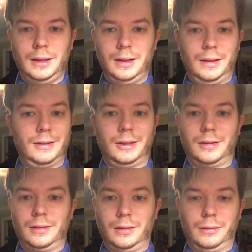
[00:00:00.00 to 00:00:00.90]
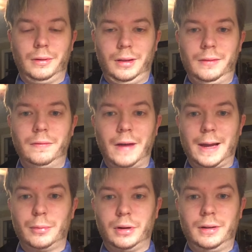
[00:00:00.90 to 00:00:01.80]
It's just a really
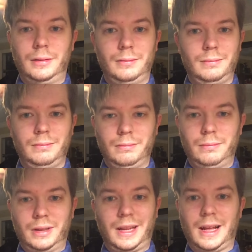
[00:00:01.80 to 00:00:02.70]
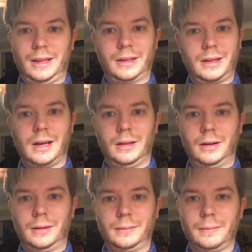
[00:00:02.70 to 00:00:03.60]
vibrant metallic color.